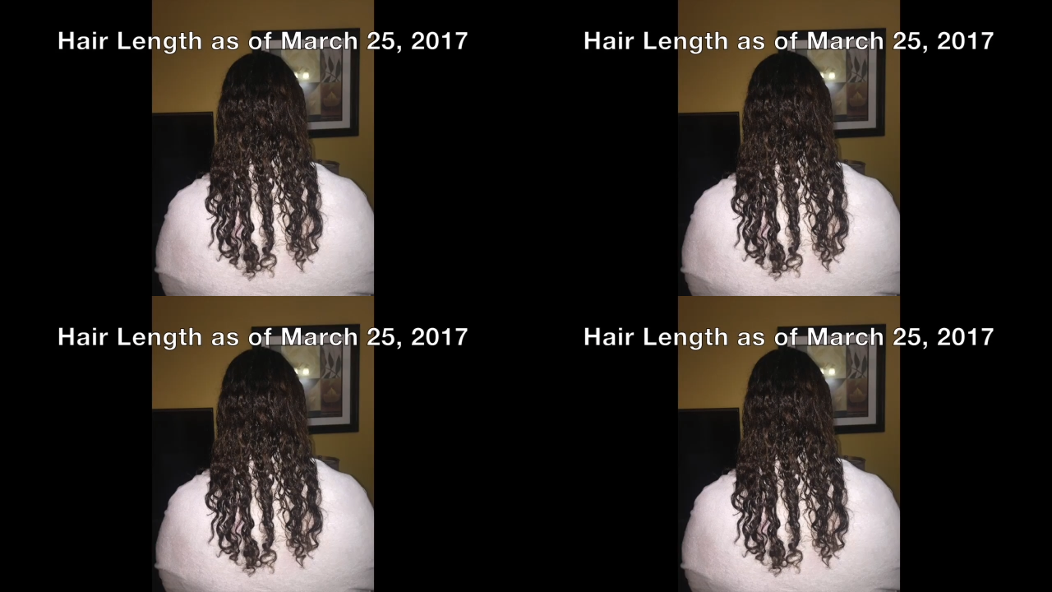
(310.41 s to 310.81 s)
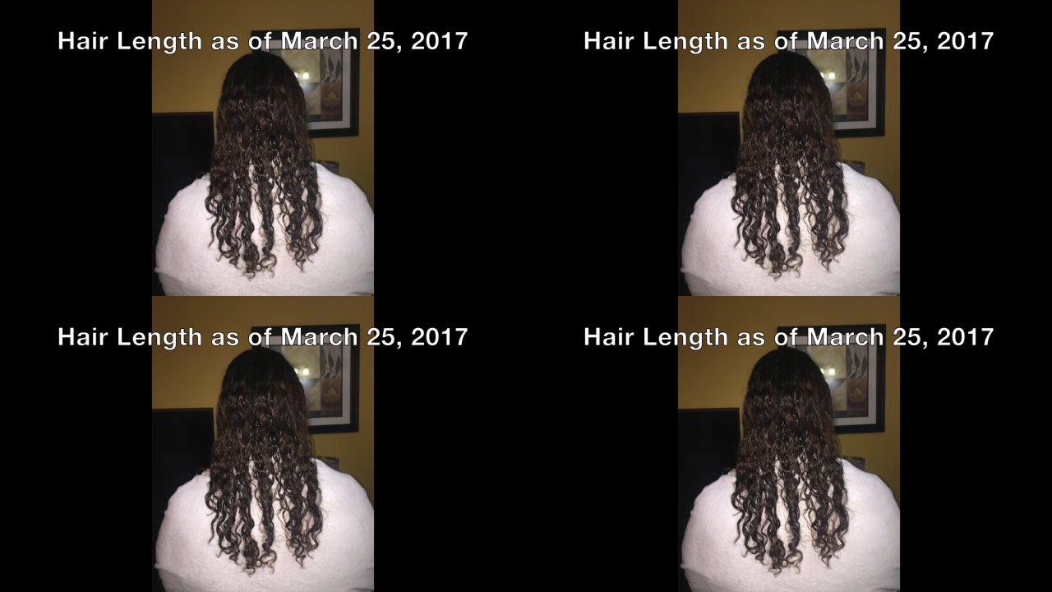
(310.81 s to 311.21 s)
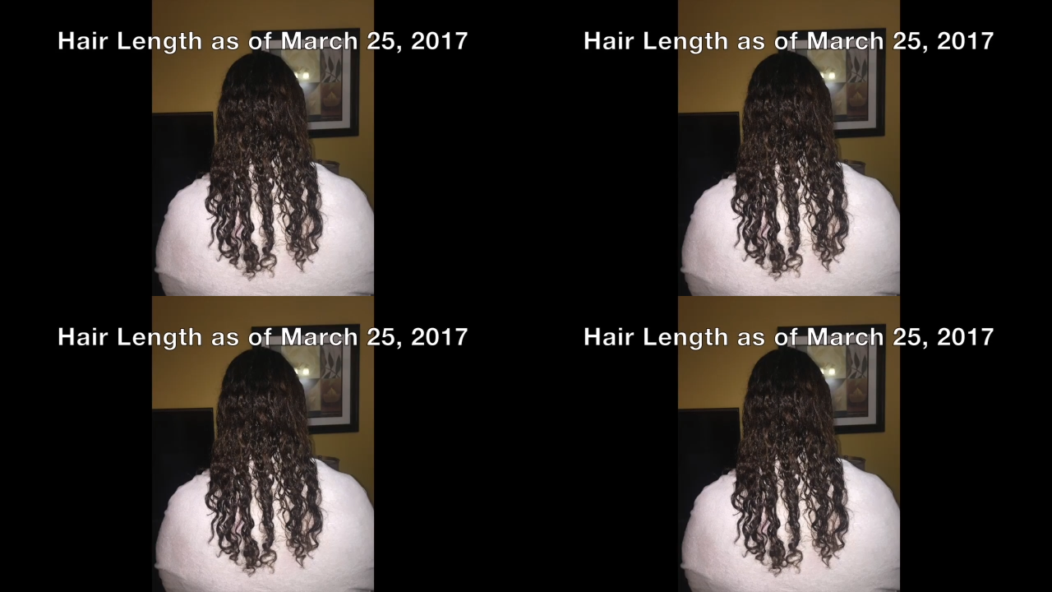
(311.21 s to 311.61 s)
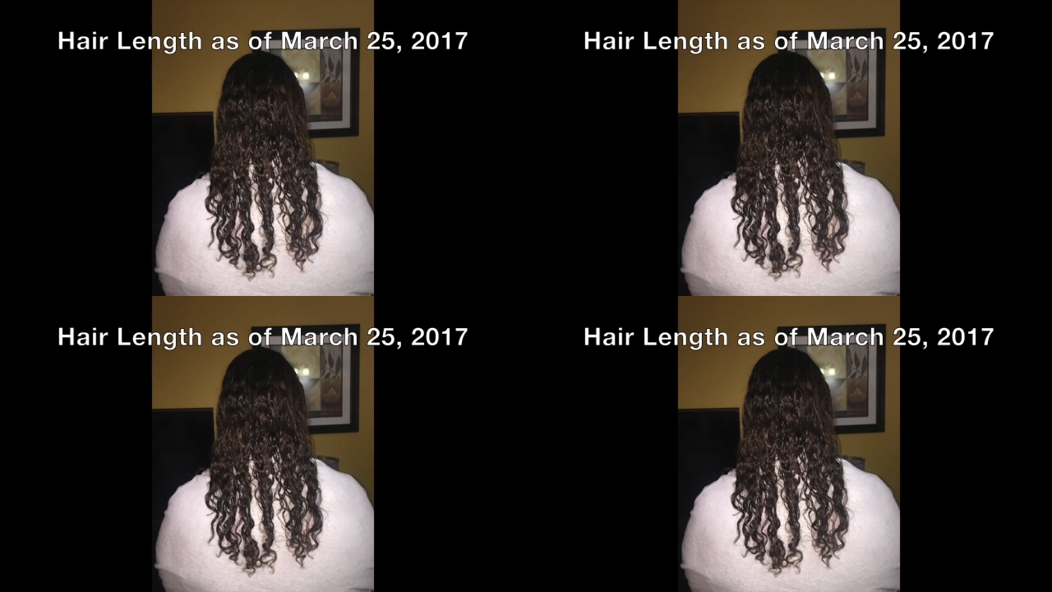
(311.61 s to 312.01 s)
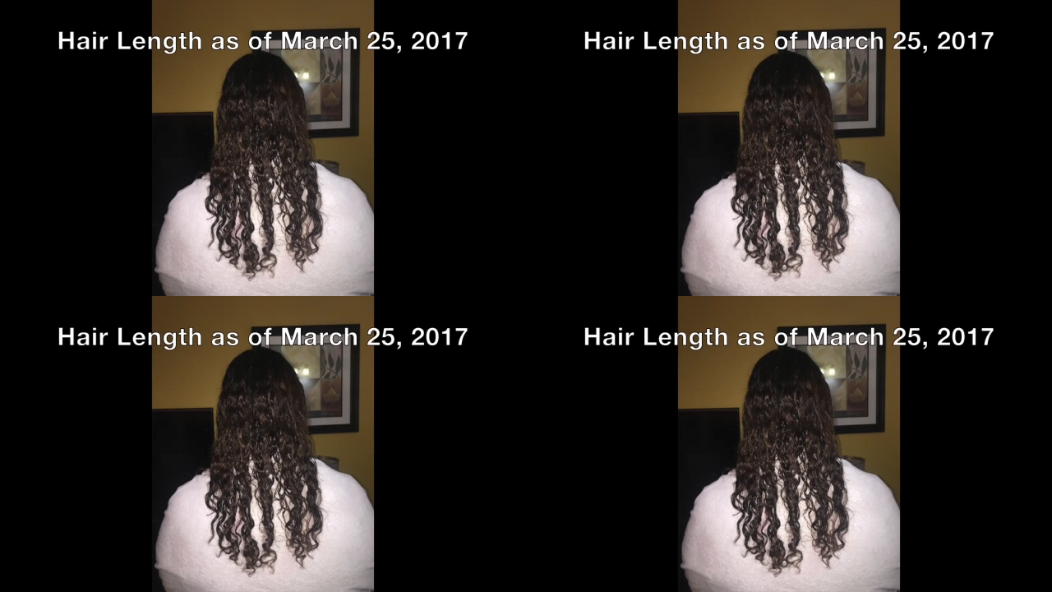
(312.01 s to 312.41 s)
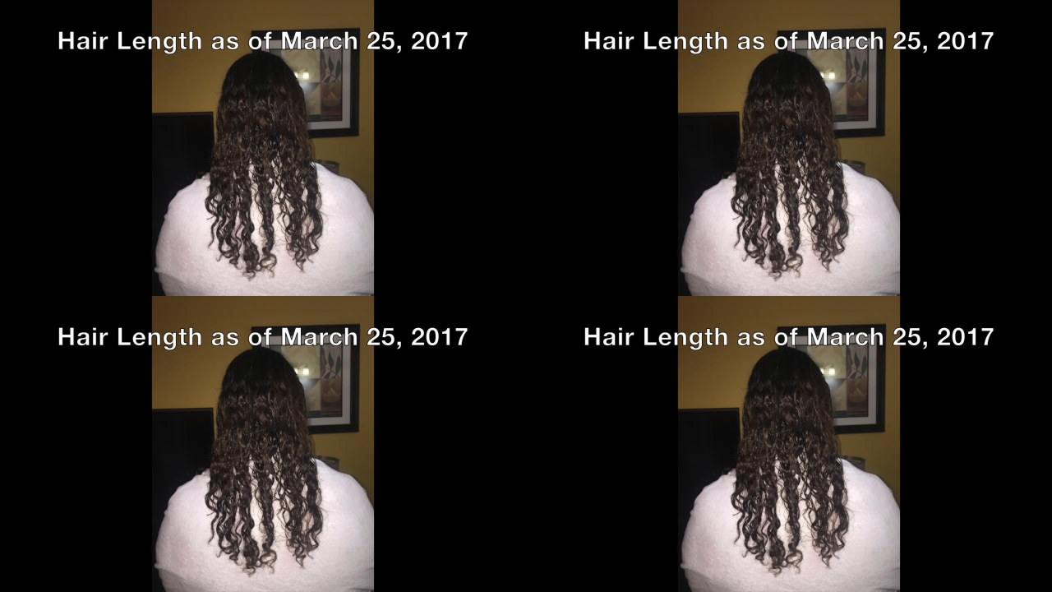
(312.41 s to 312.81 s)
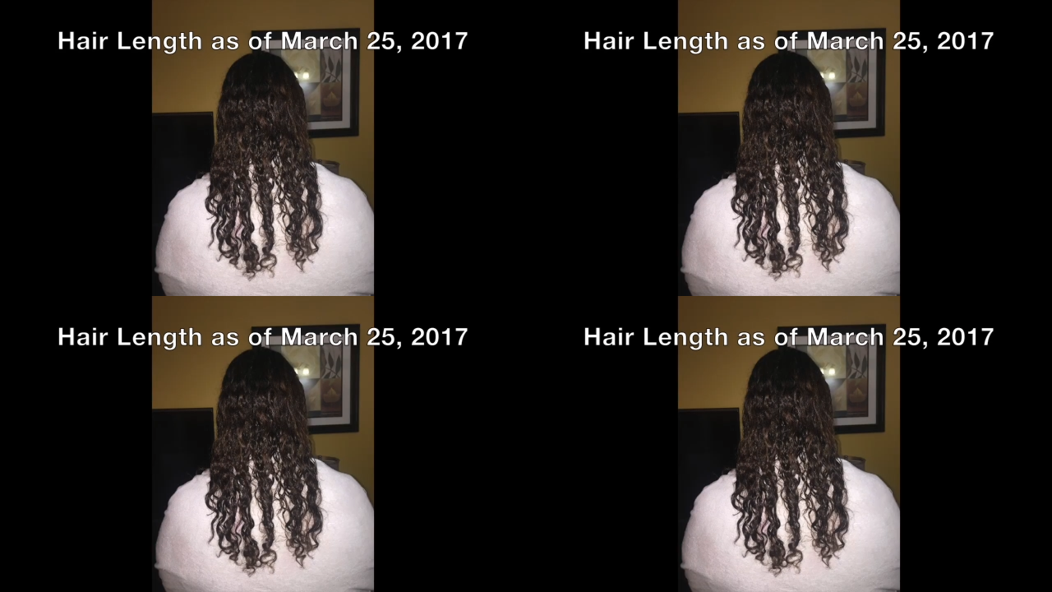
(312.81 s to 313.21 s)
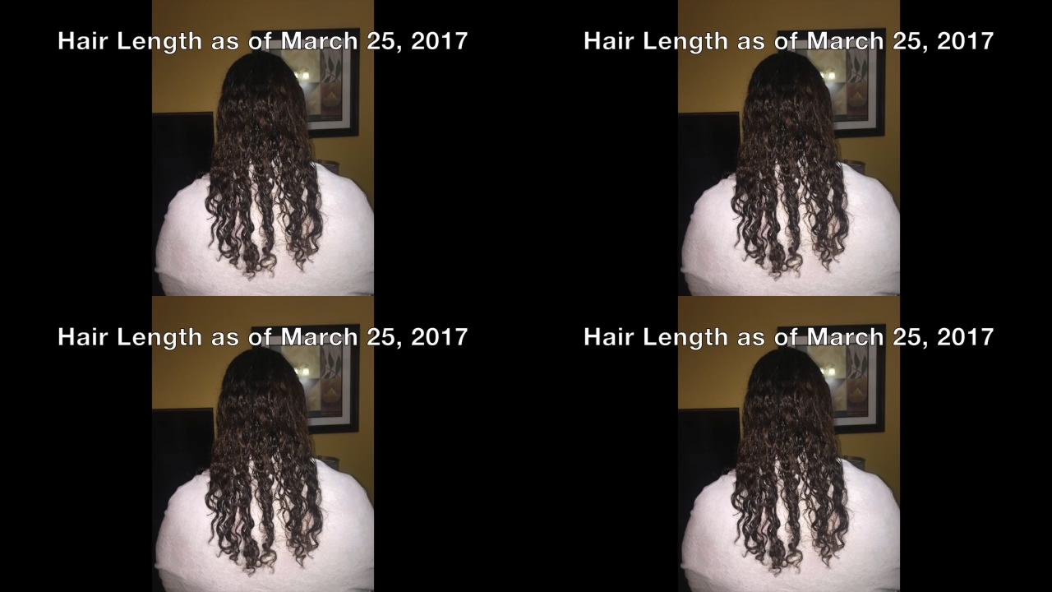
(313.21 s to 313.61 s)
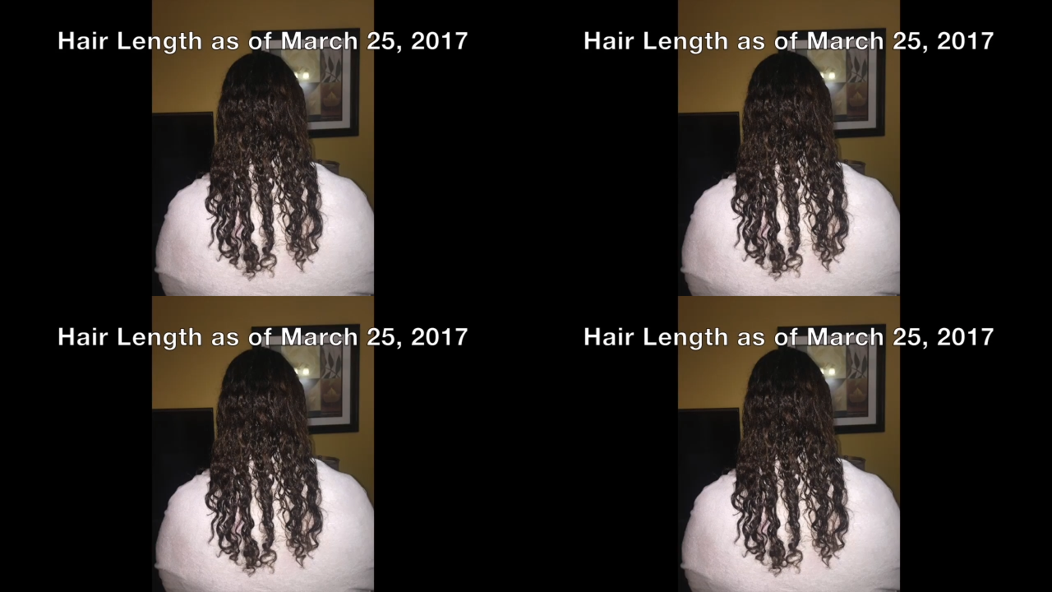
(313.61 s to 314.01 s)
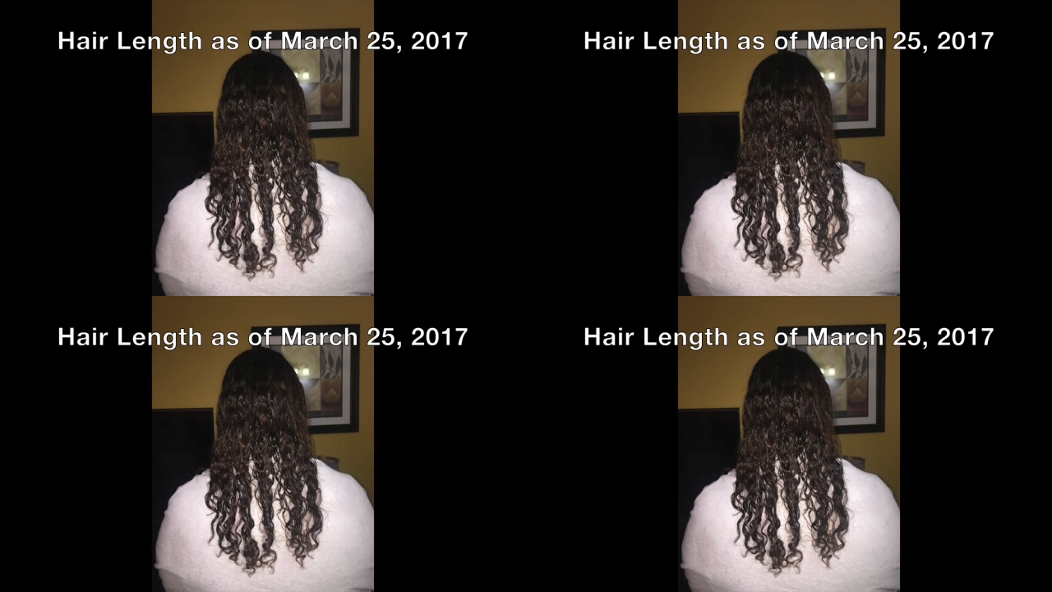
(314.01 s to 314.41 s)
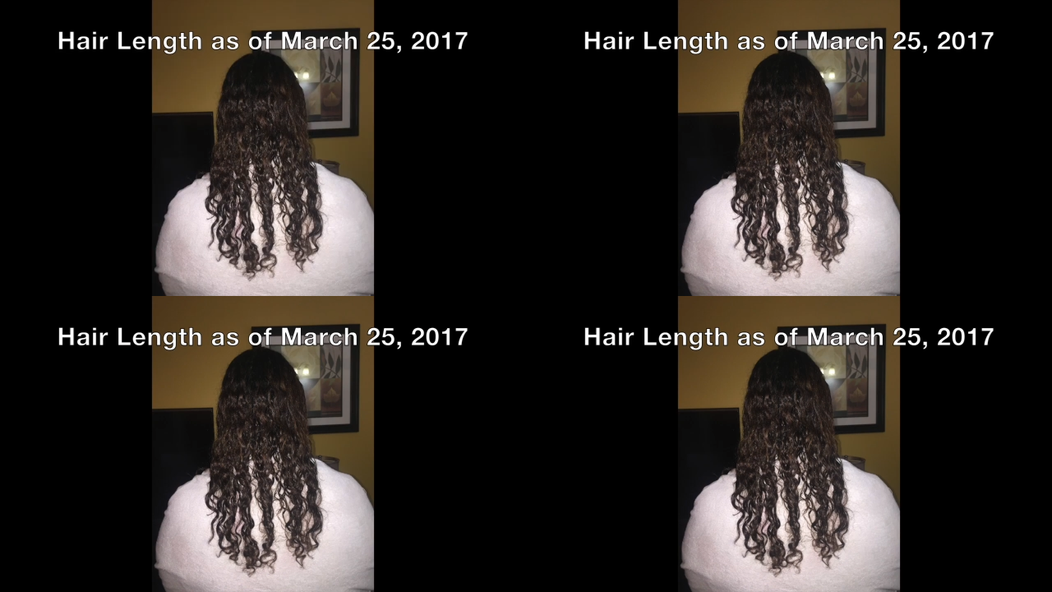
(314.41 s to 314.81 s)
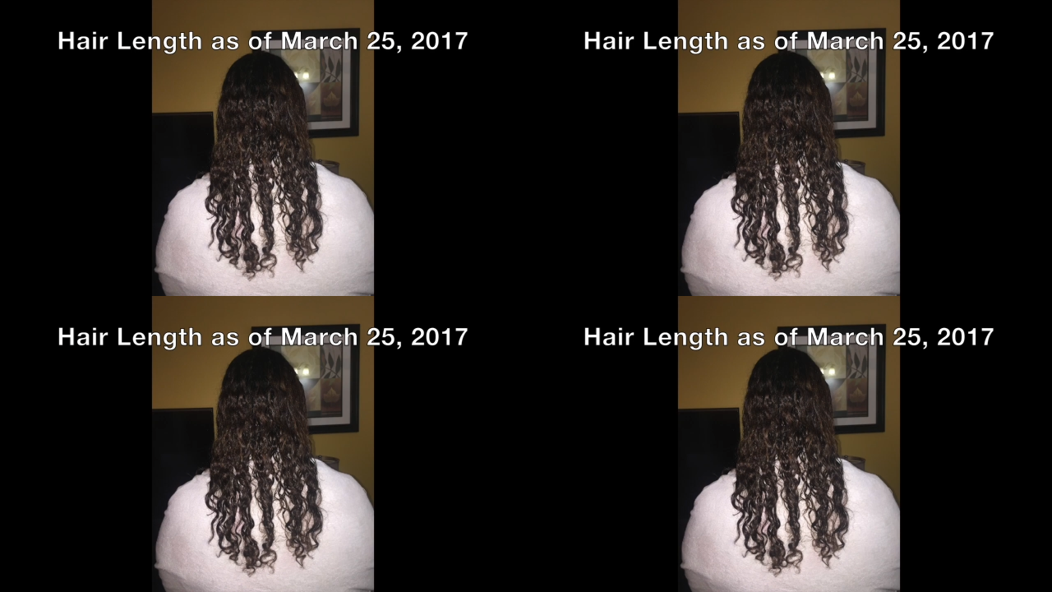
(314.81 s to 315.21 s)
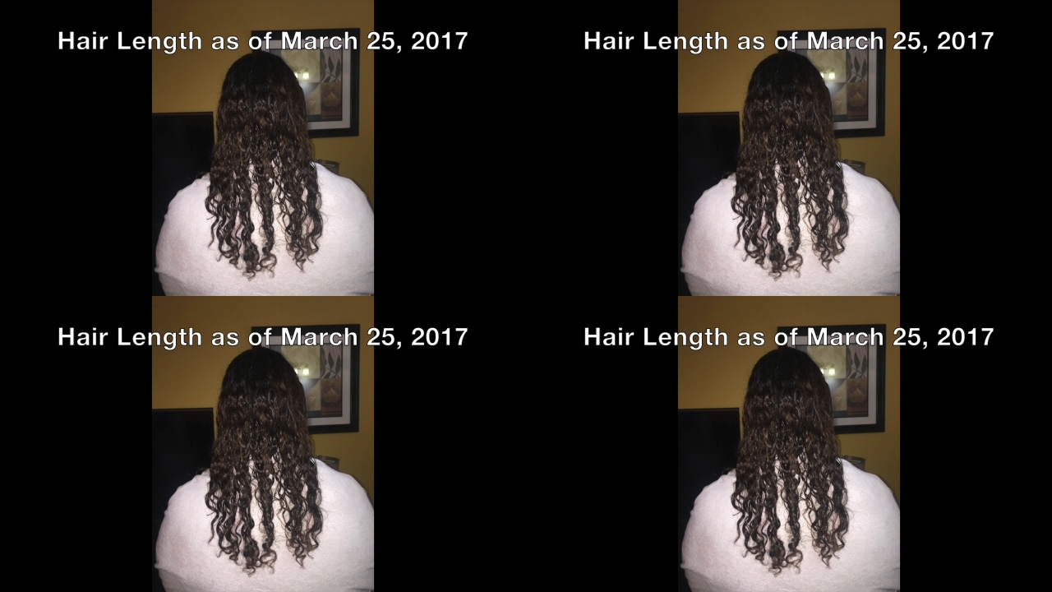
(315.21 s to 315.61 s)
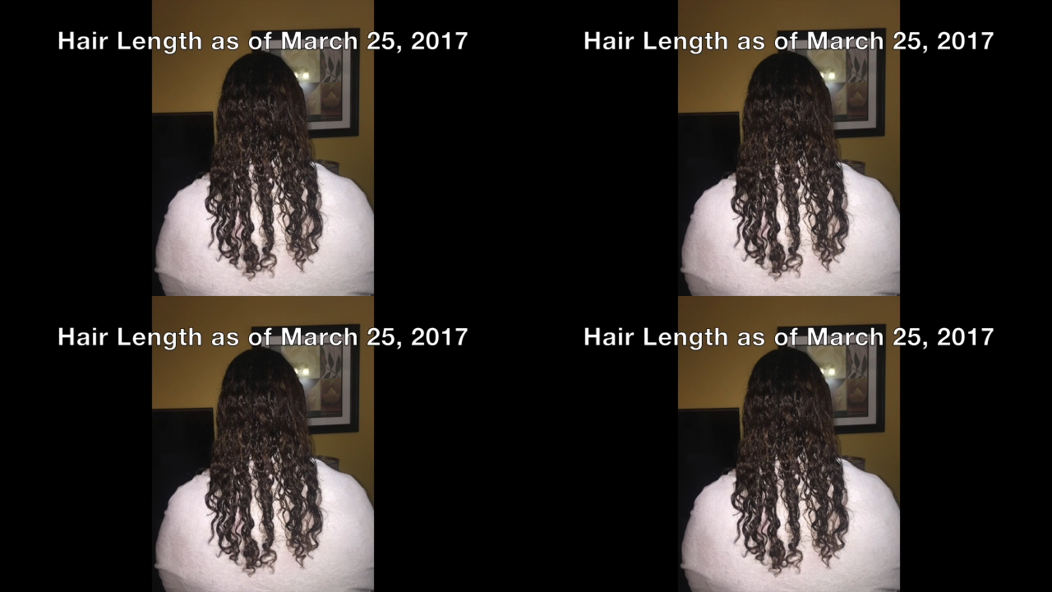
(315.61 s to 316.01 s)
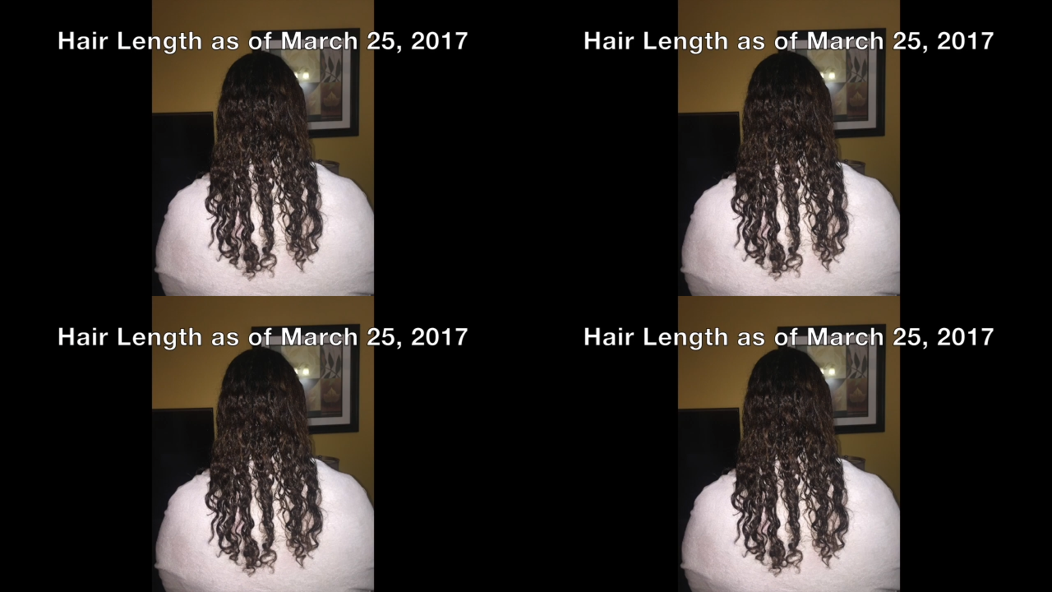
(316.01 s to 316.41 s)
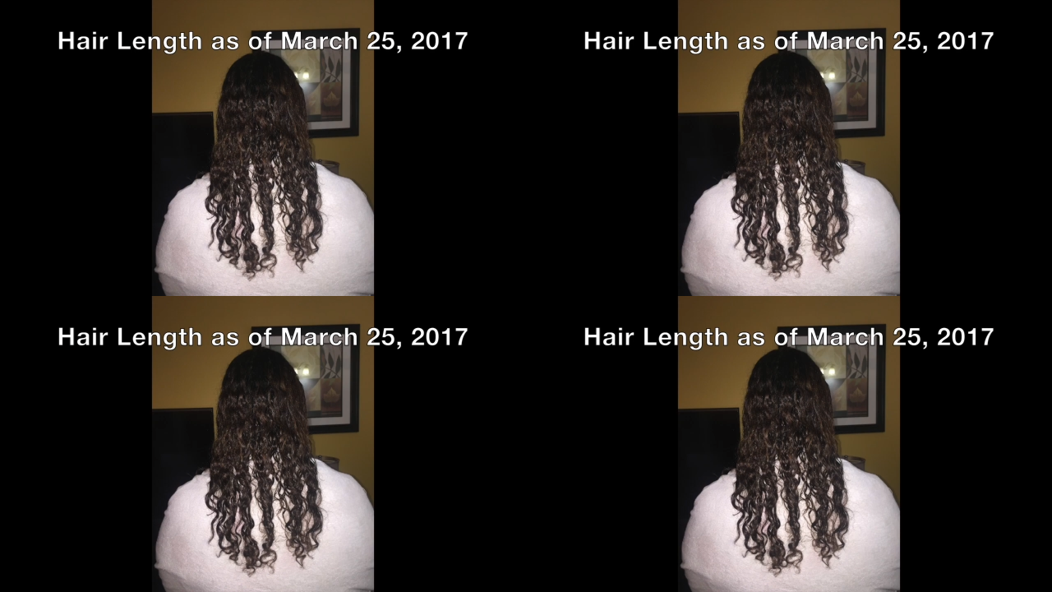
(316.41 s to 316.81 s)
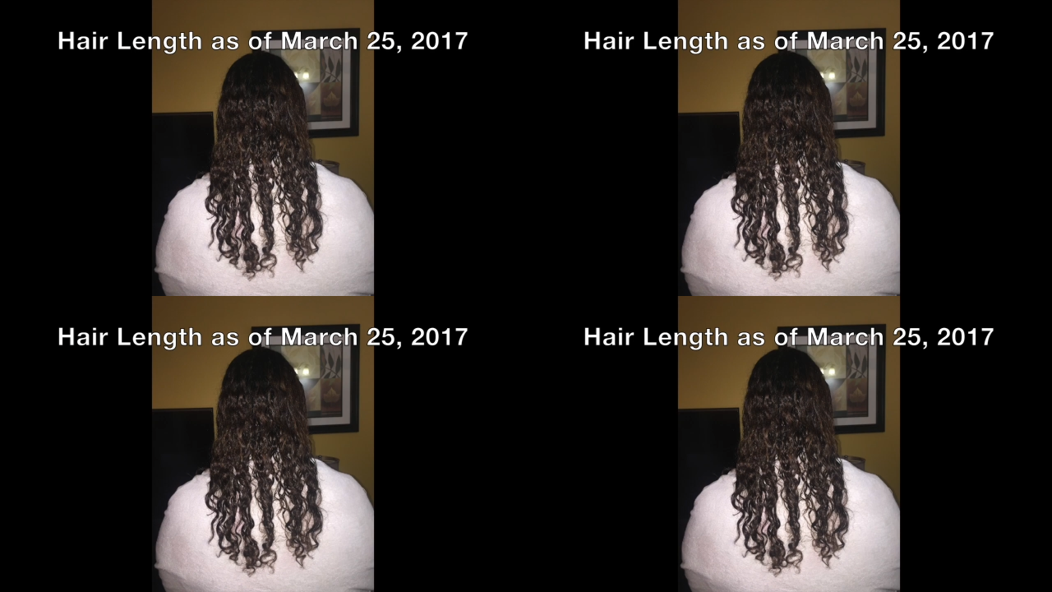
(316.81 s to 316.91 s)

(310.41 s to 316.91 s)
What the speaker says: [unreadable: no face in view]